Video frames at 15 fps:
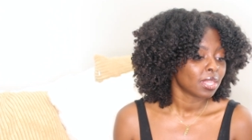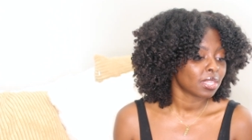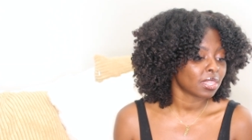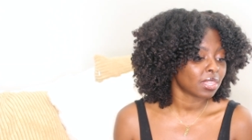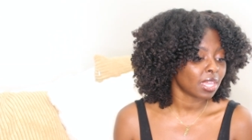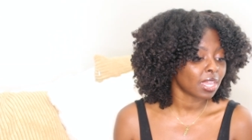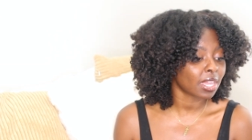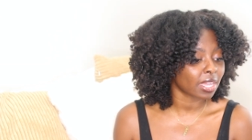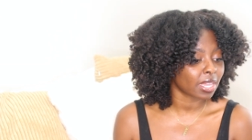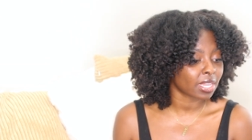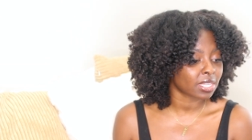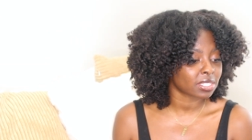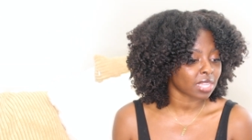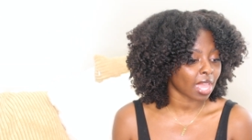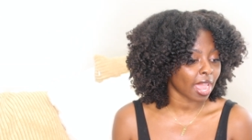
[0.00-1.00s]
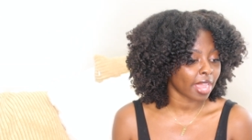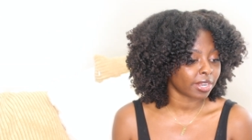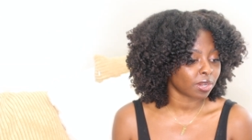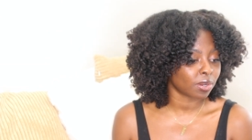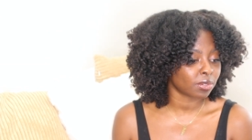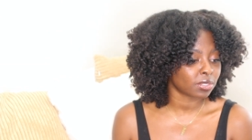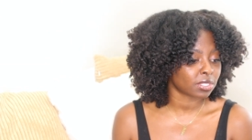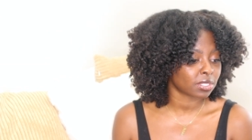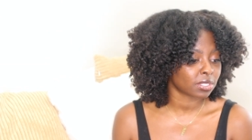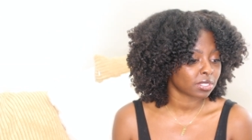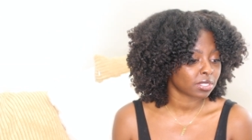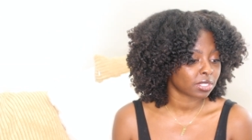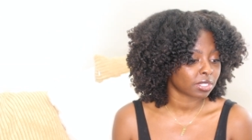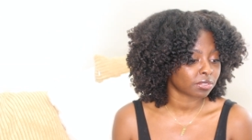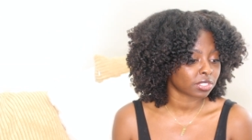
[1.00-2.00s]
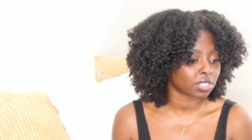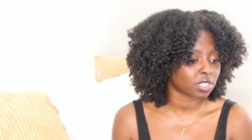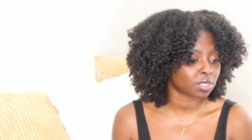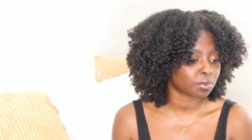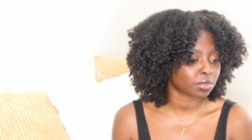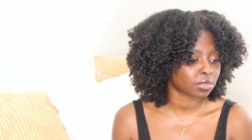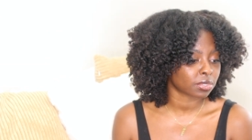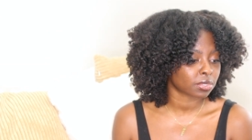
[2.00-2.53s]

The thing is, I don't, if she's,